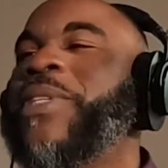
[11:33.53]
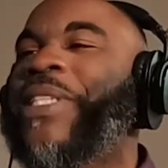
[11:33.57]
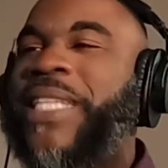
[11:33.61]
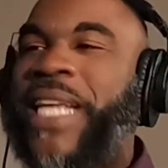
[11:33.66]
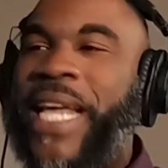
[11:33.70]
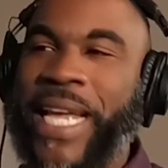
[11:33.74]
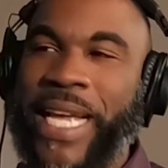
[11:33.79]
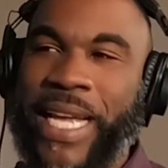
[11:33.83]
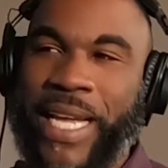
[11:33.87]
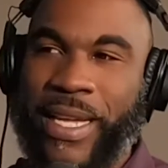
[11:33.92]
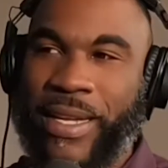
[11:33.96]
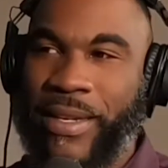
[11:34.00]
we
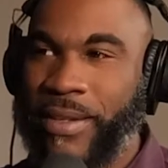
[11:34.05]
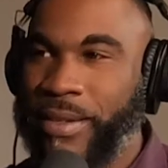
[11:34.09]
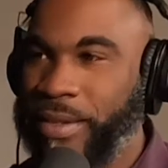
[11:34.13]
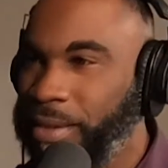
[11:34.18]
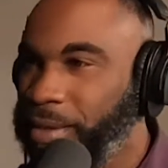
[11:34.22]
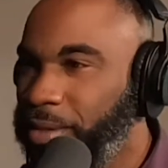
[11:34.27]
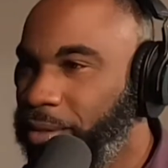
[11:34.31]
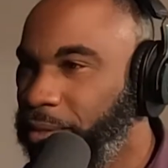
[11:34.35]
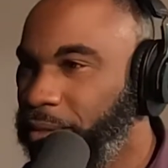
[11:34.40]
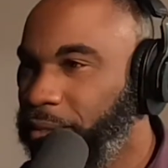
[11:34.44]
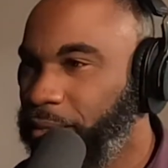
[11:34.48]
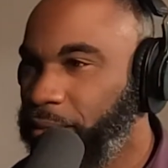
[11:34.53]
take
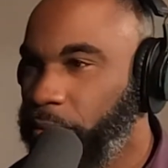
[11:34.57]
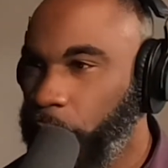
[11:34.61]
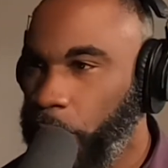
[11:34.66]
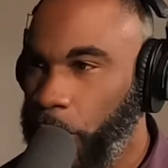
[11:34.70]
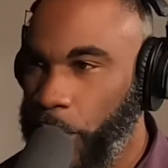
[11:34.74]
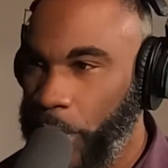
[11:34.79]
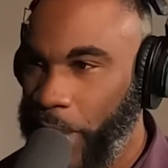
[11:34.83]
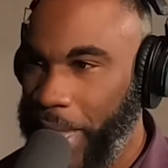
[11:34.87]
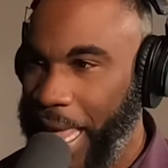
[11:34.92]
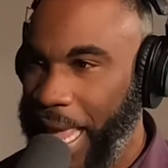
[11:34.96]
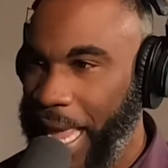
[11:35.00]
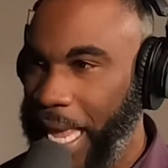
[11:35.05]

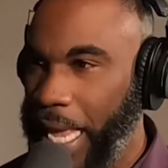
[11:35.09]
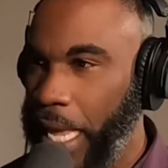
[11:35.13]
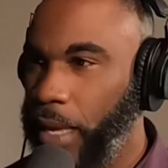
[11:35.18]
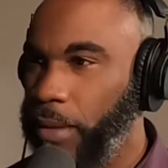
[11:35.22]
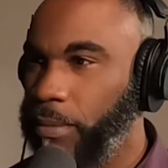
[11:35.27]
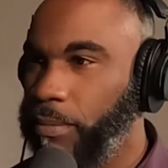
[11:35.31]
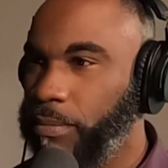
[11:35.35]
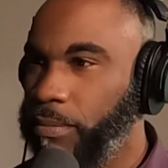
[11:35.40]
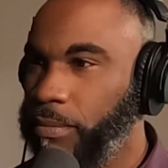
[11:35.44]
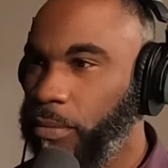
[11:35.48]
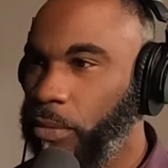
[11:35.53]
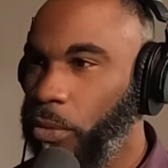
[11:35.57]
blank
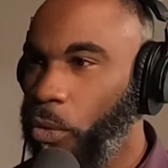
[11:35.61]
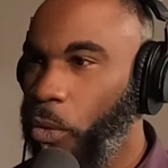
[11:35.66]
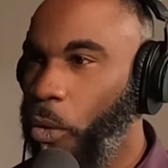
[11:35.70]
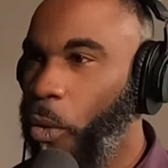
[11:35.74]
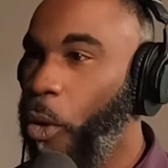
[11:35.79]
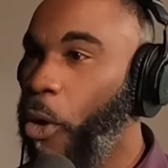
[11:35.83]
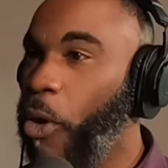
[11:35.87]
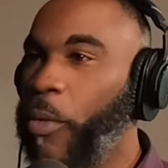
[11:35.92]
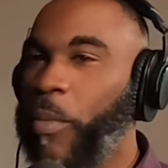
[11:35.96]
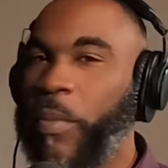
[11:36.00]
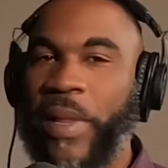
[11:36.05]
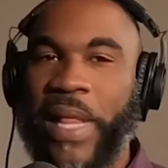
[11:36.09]

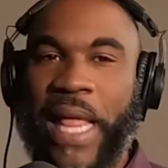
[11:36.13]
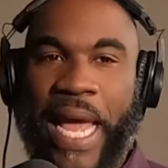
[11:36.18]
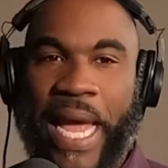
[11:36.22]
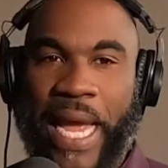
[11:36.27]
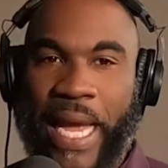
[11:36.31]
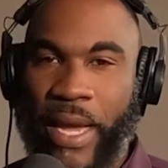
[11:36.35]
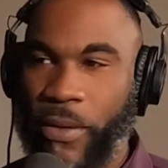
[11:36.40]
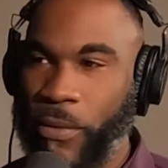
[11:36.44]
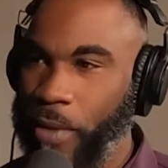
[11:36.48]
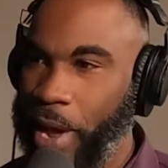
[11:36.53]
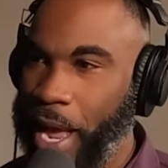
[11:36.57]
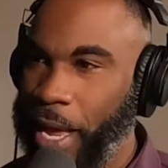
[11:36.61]
or
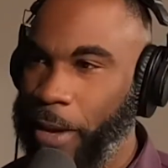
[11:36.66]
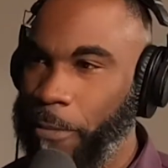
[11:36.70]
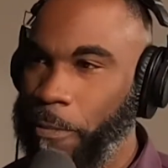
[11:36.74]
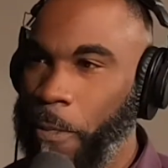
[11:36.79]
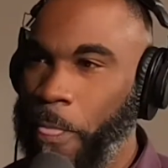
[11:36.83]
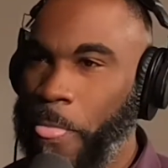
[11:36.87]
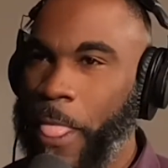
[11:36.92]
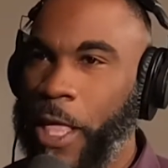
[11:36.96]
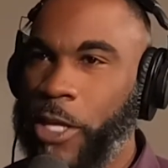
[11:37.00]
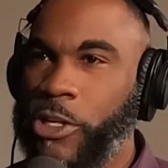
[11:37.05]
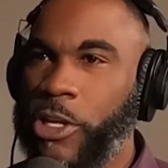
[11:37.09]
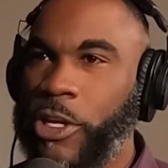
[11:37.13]
blank, right?
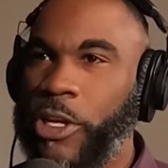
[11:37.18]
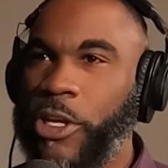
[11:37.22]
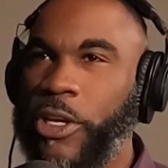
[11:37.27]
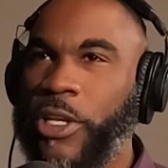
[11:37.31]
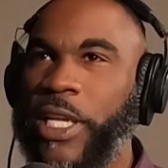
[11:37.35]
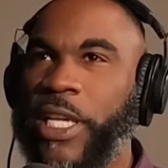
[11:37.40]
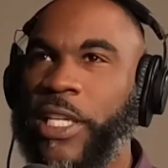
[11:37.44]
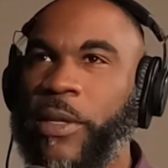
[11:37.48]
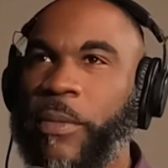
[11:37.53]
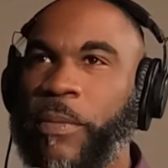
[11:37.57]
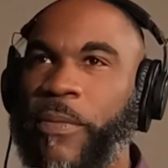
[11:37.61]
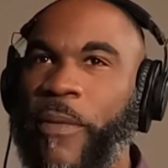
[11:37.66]
So you
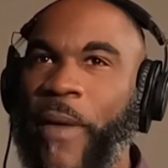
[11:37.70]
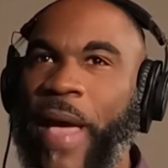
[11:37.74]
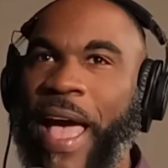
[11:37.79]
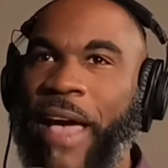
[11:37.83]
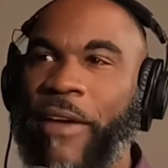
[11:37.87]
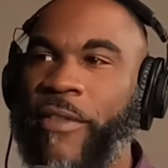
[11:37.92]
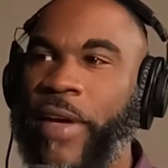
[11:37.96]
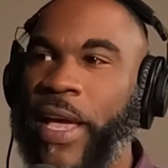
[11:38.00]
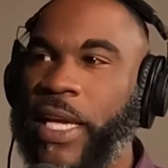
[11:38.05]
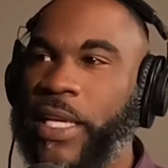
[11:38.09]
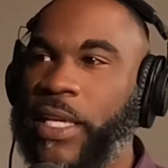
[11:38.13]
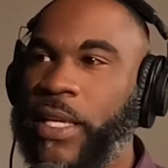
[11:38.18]
need to
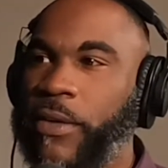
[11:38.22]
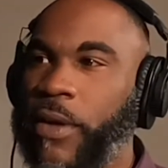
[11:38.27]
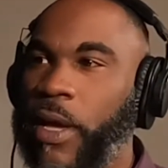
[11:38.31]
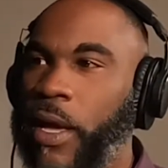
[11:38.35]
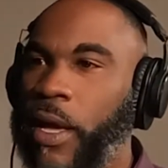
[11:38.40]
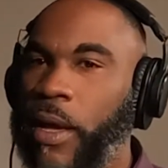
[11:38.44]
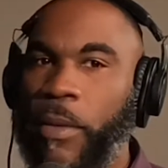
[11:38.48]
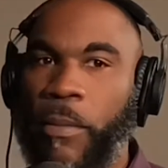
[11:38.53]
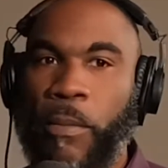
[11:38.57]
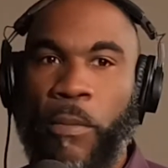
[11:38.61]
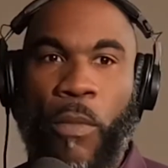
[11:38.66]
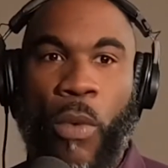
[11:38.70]
have
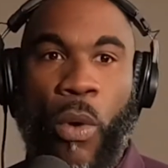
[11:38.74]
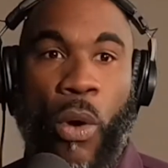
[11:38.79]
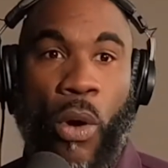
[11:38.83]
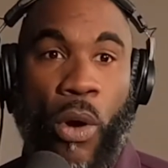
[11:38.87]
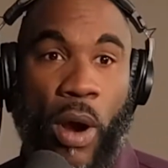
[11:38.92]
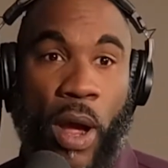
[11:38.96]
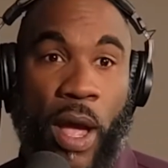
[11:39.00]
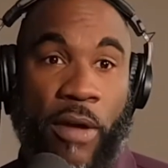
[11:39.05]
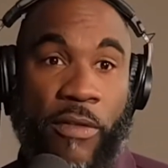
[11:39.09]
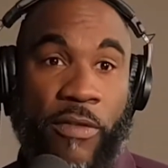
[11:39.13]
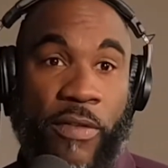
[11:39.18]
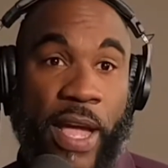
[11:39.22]
a
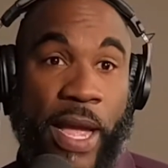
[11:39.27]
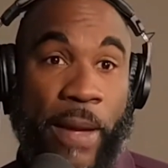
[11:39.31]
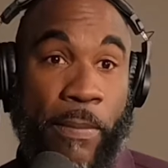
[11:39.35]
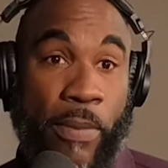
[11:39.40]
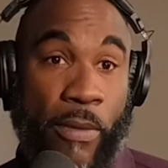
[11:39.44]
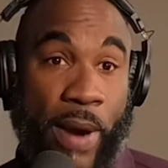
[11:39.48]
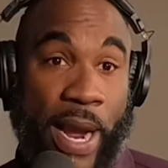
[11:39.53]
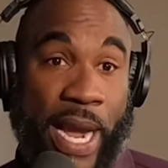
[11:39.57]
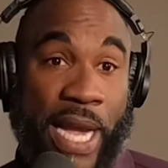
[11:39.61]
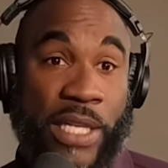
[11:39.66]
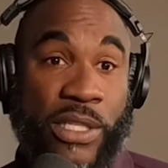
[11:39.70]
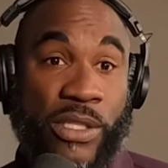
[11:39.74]
more of a
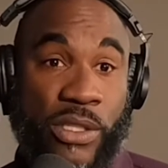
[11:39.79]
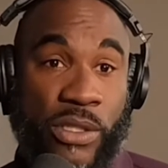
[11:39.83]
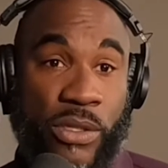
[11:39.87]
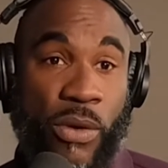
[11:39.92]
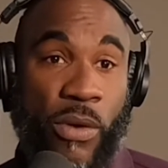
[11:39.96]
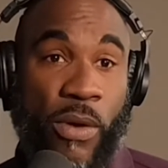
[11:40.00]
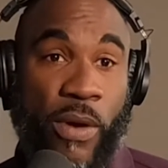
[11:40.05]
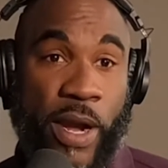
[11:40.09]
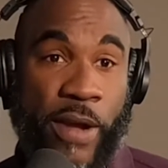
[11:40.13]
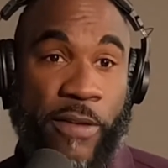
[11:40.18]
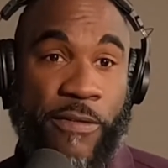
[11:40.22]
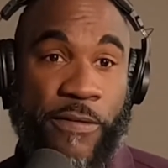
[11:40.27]
brand
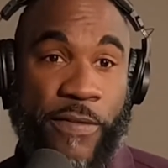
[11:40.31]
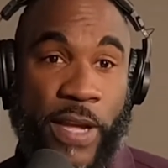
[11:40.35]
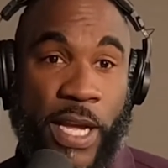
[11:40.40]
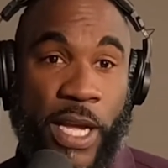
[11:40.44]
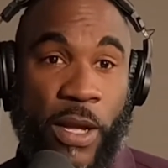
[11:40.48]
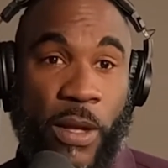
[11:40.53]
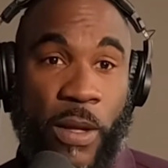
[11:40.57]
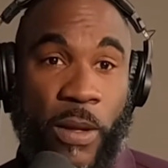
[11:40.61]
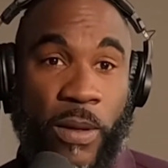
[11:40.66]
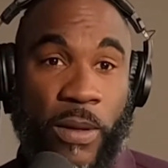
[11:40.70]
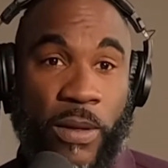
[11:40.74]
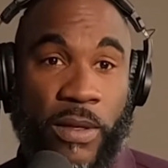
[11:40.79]
story
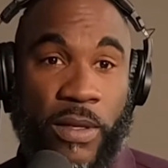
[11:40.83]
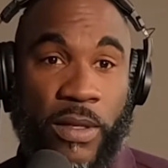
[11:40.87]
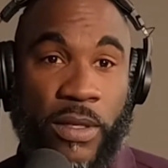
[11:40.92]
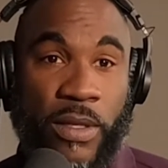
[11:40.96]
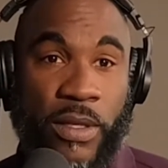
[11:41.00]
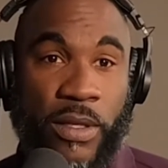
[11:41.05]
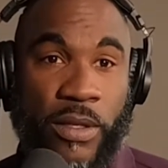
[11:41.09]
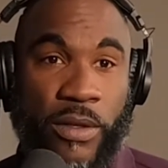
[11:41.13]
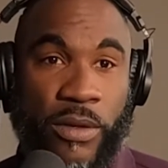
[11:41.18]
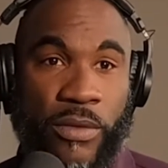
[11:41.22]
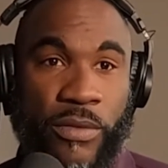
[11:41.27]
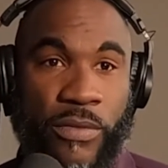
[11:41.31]
feel
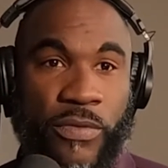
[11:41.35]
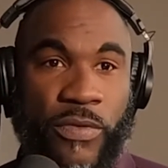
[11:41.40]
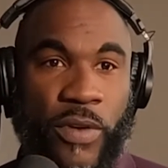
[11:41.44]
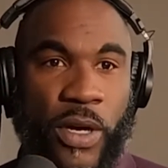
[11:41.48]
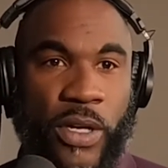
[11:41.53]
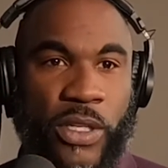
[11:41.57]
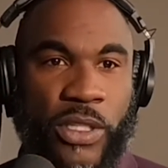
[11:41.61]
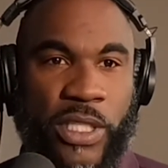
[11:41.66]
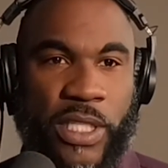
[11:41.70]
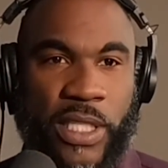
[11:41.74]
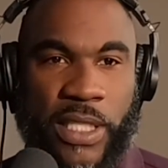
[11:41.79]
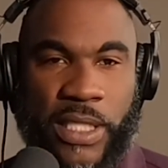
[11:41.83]

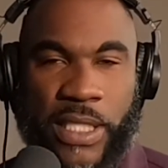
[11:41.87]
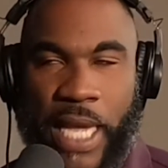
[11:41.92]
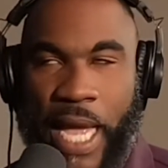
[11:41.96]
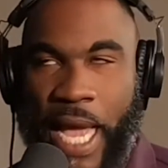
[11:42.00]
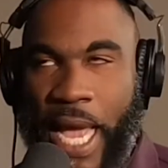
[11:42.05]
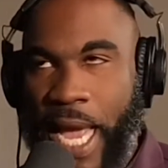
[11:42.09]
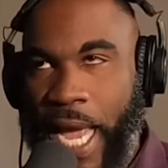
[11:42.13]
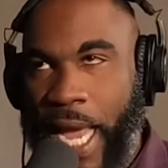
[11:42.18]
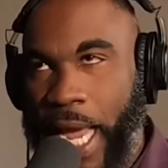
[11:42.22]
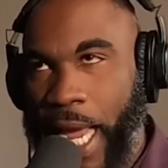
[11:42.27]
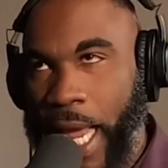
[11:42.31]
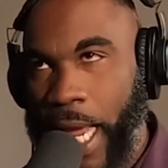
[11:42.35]
versus
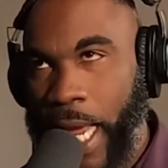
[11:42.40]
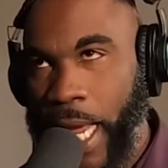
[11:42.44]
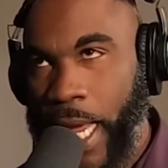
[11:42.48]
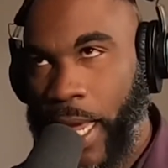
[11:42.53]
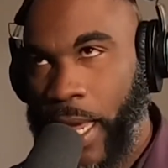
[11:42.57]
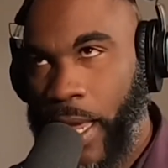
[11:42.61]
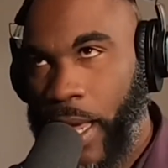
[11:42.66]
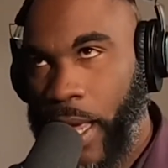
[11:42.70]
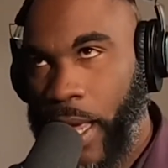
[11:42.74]
a